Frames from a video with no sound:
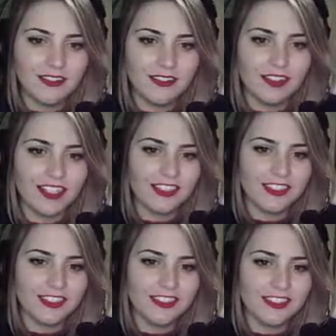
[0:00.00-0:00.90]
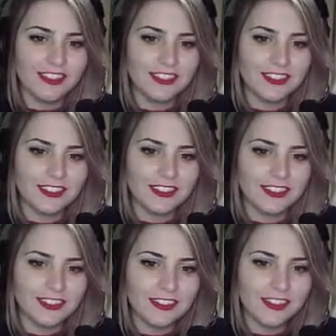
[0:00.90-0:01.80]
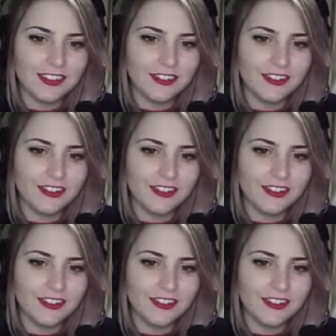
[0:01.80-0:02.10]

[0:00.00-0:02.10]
Why didn't you just, you know?